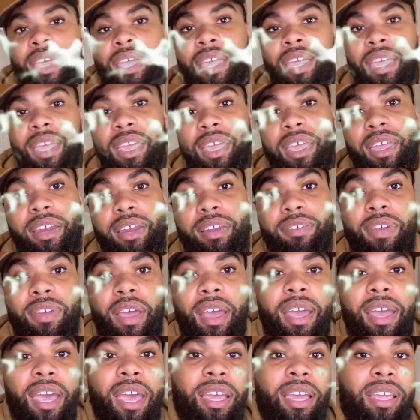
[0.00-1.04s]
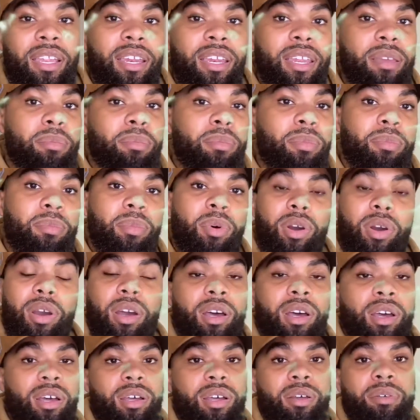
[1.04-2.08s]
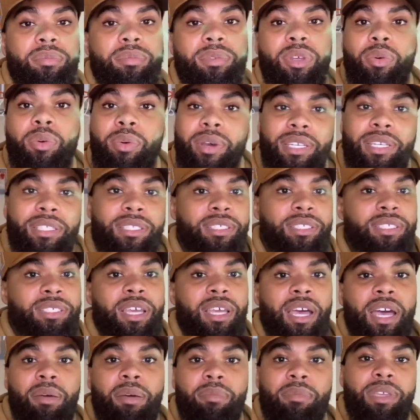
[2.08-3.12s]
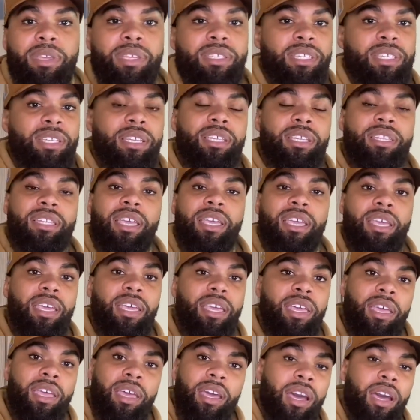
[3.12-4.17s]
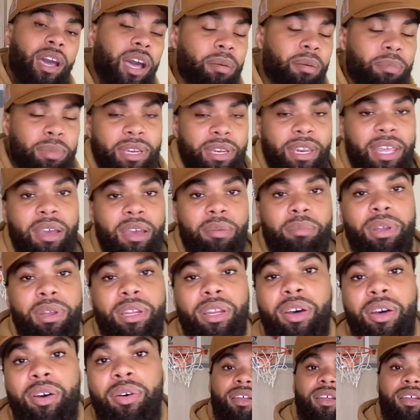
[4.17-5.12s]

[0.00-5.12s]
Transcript: And if y'all got any more uh, questions, comments, anything, comment down below.